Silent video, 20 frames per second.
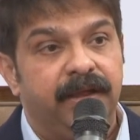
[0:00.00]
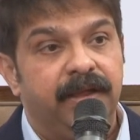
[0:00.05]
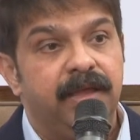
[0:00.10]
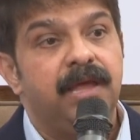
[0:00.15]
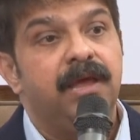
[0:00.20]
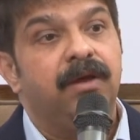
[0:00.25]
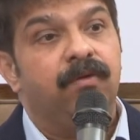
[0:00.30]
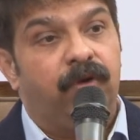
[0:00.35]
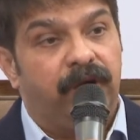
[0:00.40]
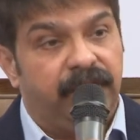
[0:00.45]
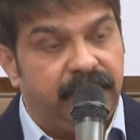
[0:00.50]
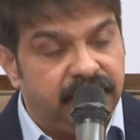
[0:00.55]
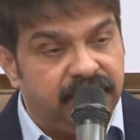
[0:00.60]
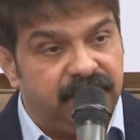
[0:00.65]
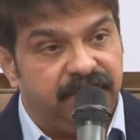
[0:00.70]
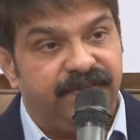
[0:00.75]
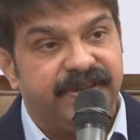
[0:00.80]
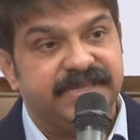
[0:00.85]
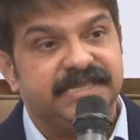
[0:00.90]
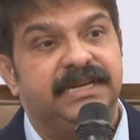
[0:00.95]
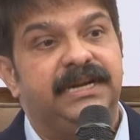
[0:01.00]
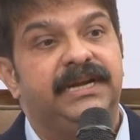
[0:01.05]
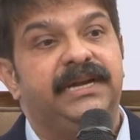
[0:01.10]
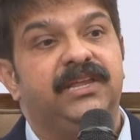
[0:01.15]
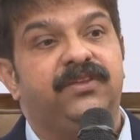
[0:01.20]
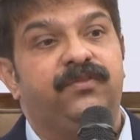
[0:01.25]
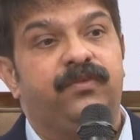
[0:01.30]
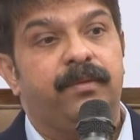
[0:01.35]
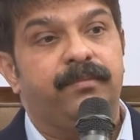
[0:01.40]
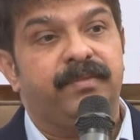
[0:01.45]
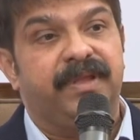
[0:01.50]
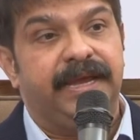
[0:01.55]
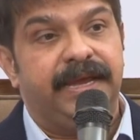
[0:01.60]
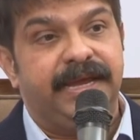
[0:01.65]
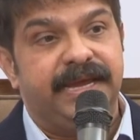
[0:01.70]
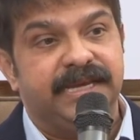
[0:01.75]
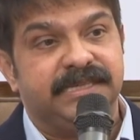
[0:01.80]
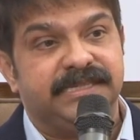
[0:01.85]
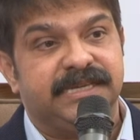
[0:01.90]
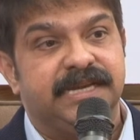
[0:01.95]
What is the facilities from the
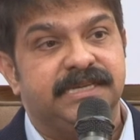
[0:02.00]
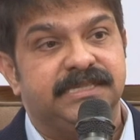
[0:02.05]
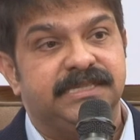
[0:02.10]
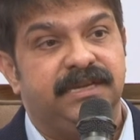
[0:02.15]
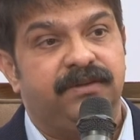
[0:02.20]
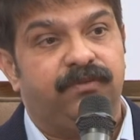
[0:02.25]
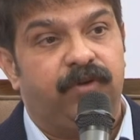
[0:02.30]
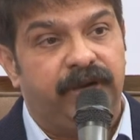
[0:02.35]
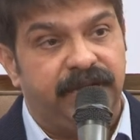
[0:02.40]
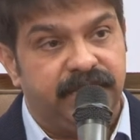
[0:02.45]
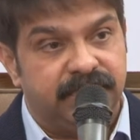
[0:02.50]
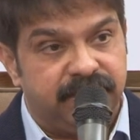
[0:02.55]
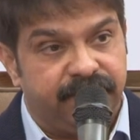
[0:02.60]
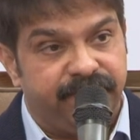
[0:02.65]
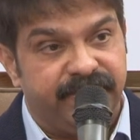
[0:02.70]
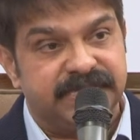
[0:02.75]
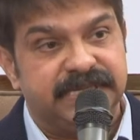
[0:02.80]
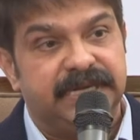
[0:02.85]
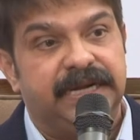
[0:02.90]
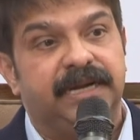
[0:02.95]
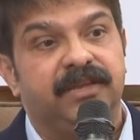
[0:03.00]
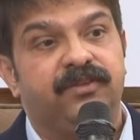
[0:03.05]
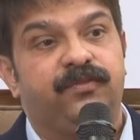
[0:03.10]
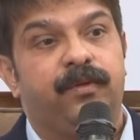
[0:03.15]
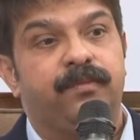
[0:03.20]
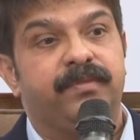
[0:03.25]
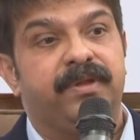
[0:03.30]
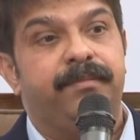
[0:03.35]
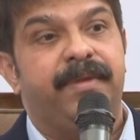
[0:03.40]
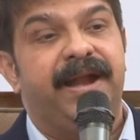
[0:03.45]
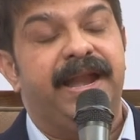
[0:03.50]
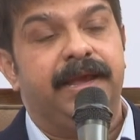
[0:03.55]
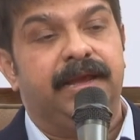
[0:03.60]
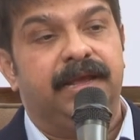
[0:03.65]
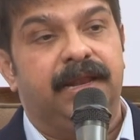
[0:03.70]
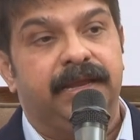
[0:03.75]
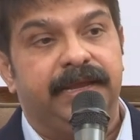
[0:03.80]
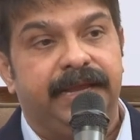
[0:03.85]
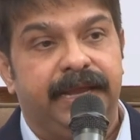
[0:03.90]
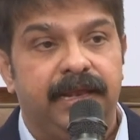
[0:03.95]
ESIC? What is the facilities from the
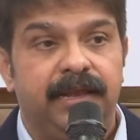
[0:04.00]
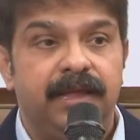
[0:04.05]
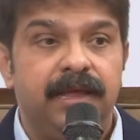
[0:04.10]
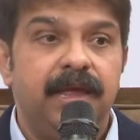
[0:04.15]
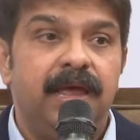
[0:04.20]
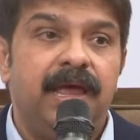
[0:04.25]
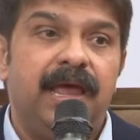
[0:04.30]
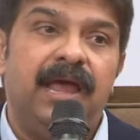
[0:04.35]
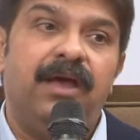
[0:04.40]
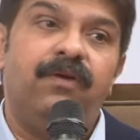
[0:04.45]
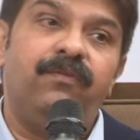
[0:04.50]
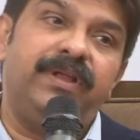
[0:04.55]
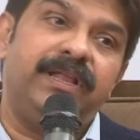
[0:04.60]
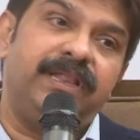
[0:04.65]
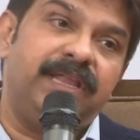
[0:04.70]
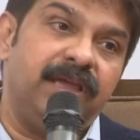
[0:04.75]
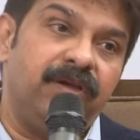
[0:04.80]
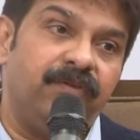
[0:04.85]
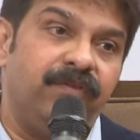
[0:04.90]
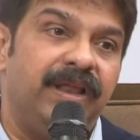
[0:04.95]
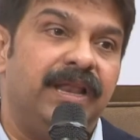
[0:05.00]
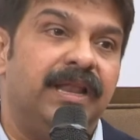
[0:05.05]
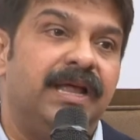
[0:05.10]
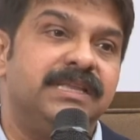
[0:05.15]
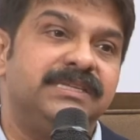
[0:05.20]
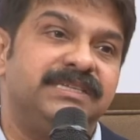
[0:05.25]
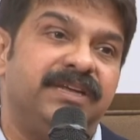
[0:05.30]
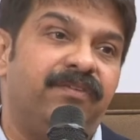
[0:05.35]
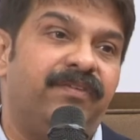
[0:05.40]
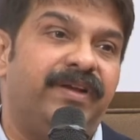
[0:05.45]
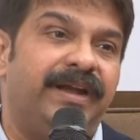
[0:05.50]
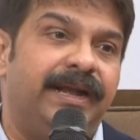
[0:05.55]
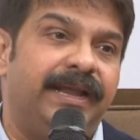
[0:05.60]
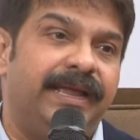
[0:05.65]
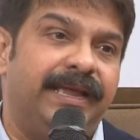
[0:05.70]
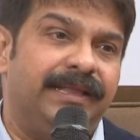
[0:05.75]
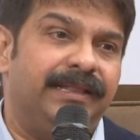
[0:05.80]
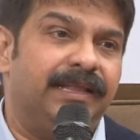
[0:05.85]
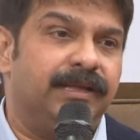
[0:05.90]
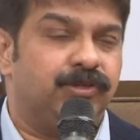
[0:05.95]
medical gain? Everything we learn every
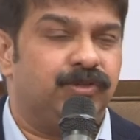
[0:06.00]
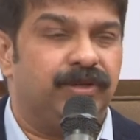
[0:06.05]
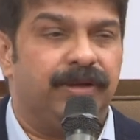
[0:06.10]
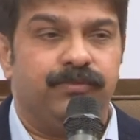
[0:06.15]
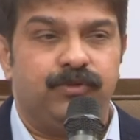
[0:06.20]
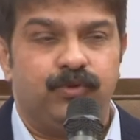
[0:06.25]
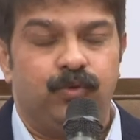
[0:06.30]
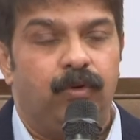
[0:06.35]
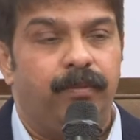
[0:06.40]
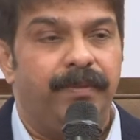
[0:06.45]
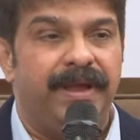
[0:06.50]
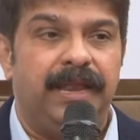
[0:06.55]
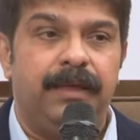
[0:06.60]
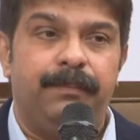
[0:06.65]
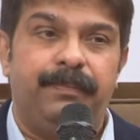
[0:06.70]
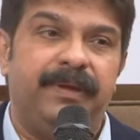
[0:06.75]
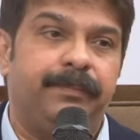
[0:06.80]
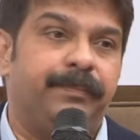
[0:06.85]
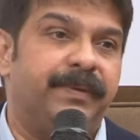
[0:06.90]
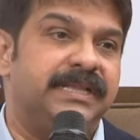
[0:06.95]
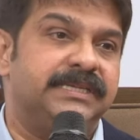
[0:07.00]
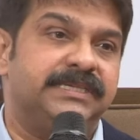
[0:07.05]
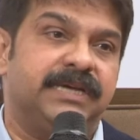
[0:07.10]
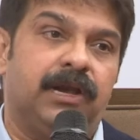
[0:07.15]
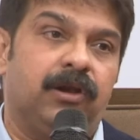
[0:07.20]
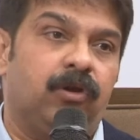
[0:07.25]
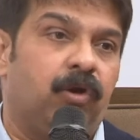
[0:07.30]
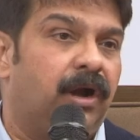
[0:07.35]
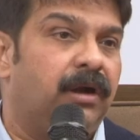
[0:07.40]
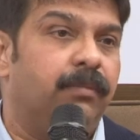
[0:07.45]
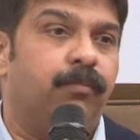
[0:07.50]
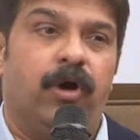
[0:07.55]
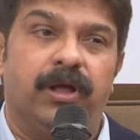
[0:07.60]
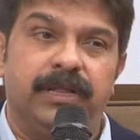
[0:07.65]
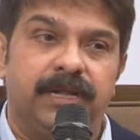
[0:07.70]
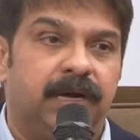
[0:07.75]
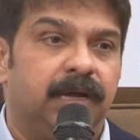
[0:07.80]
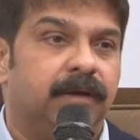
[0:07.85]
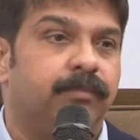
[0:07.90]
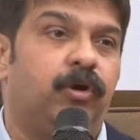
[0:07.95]
day. The sub, so many people are not
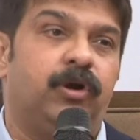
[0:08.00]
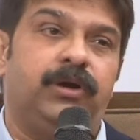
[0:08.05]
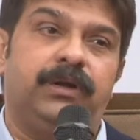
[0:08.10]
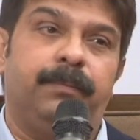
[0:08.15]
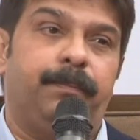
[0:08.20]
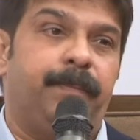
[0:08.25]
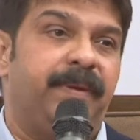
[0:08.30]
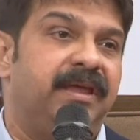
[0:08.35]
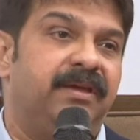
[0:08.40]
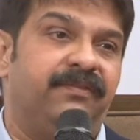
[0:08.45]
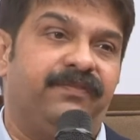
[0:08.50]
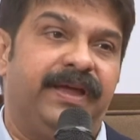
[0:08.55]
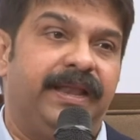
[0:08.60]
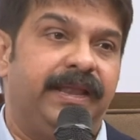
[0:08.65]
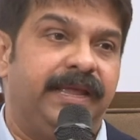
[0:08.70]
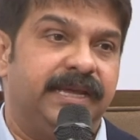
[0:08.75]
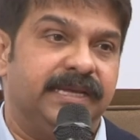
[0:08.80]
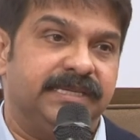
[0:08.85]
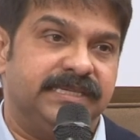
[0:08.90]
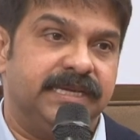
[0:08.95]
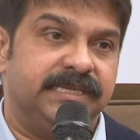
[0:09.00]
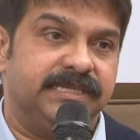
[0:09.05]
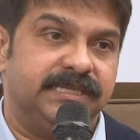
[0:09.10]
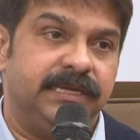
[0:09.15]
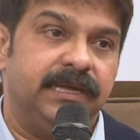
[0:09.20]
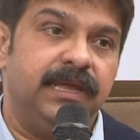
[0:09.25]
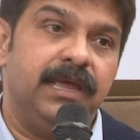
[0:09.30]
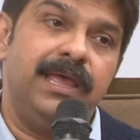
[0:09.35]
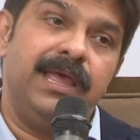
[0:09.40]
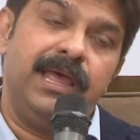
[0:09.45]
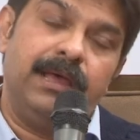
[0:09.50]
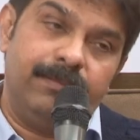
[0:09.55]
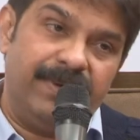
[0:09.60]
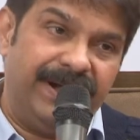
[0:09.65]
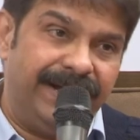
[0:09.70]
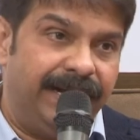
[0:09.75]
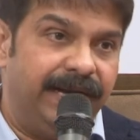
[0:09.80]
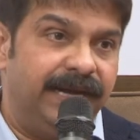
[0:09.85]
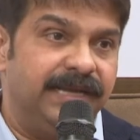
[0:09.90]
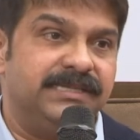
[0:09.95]
bothered about the PF and ESIC.
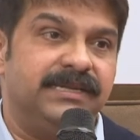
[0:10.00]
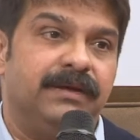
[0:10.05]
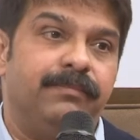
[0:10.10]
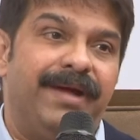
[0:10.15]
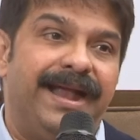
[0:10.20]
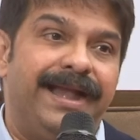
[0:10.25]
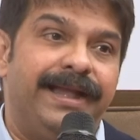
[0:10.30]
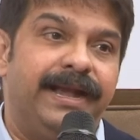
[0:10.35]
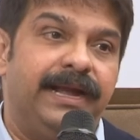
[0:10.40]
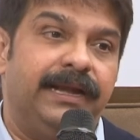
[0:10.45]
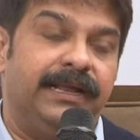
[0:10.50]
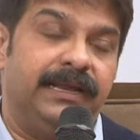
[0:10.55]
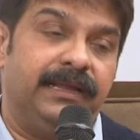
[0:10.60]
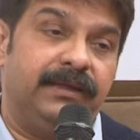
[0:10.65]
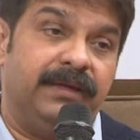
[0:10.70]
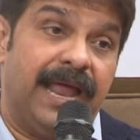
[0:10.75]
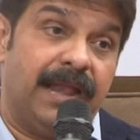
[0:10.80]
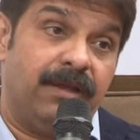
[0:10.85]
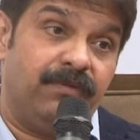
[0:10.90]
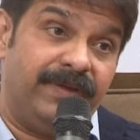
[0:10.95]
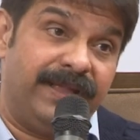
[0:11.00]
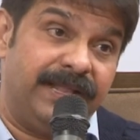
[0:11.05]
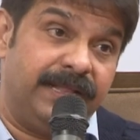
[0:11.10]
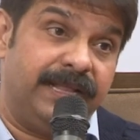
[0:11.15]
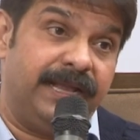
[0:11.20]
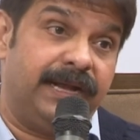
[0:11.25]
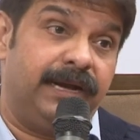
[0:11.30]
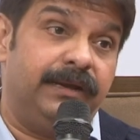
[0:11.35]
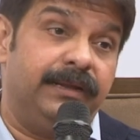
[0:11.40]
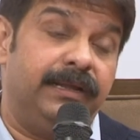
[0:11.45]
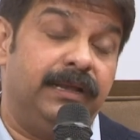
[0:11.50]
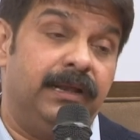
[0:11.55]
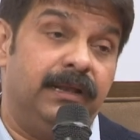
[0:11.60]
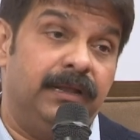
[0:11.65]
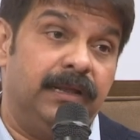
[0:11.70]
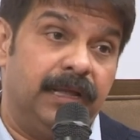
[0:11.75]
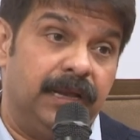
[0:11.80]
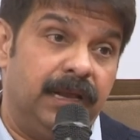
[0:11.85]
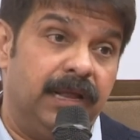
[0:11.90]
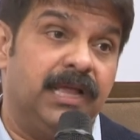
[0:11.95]
But it is a mandatory and when they
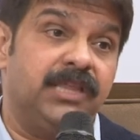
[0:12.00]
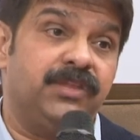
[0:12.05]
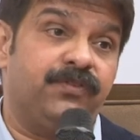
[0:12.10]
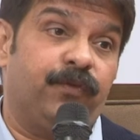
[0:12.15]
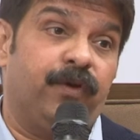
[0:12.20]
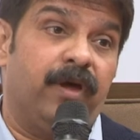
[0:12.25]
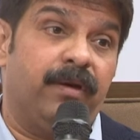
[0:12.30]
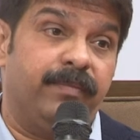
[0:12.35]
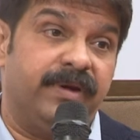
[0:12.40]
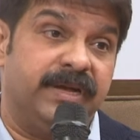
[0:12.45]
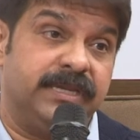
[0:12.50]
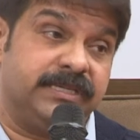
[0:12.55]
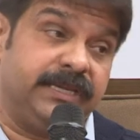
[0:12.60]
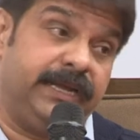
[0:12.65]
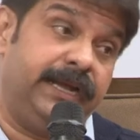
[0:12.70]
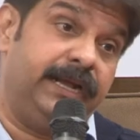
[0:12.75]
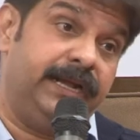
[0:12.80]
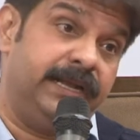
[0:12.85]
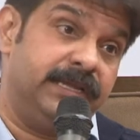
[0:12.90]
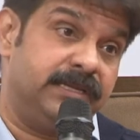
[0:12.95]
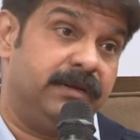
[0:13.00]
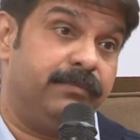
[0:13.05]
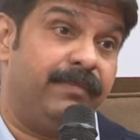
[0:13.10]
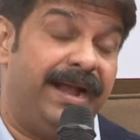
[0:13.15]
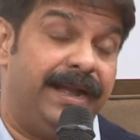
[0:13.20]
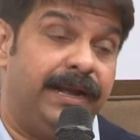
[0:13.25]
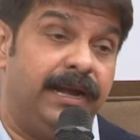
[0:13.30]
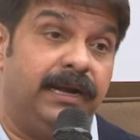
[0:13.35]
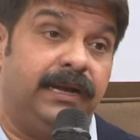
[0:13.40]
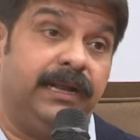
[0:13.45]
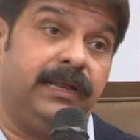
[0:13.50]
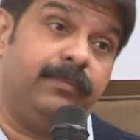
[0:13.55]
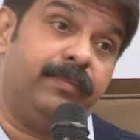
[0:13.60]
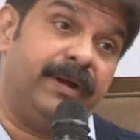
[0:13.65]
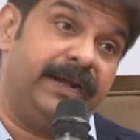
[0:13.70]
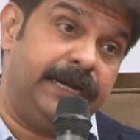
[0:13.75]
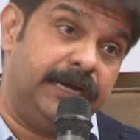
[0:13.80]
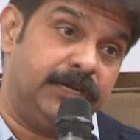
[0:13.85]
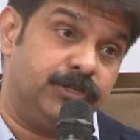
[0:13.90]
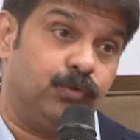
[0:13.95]
learn from us, it is a mandatory
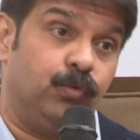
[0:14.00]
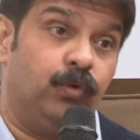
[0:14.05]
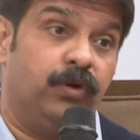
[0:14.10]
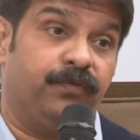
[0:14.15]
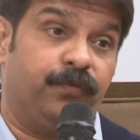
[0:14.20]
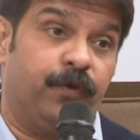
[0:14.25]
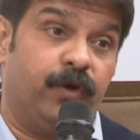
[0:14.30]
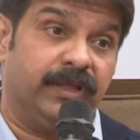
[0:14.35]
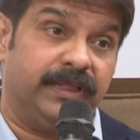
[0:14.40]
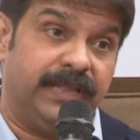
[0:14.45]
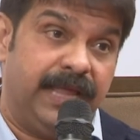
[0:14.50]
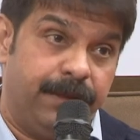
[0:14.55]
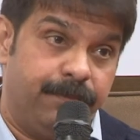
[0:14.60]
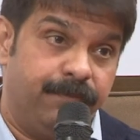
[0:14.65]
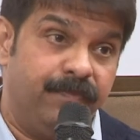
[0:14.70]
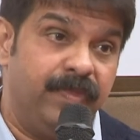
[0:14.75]
but it's good for them